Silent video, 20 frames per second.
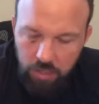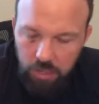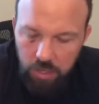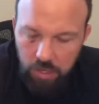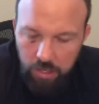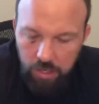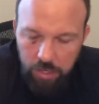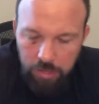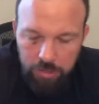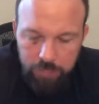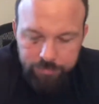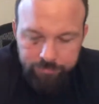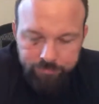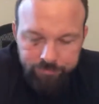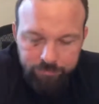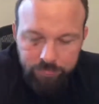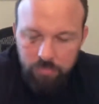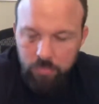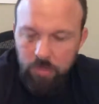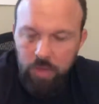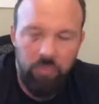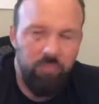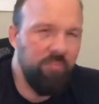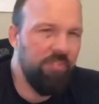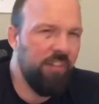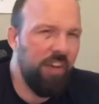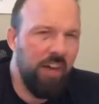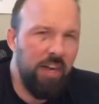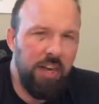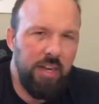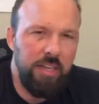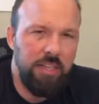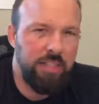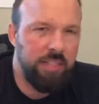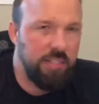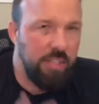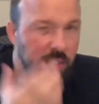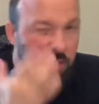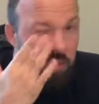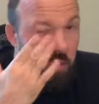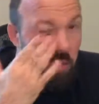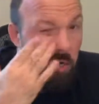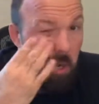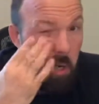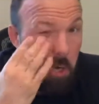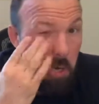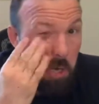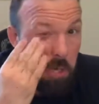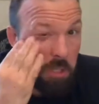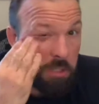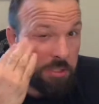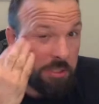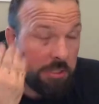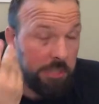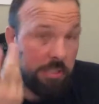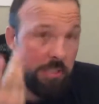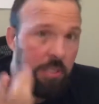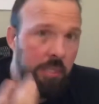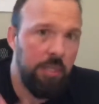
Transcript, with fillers: Um, I'm fine, it doesn't hurt.